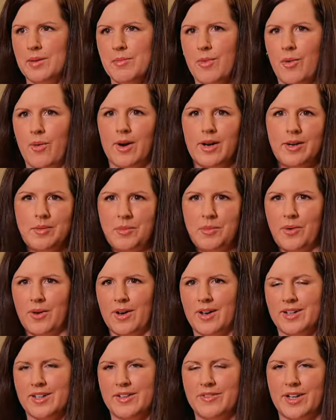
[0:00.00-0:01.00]
more and more
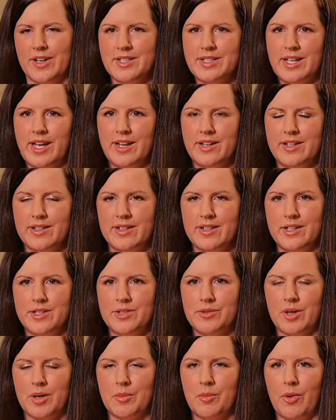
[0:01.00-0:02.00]
of our debt into
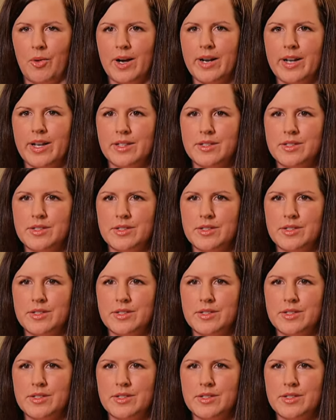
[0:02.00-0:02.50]
our mortgage.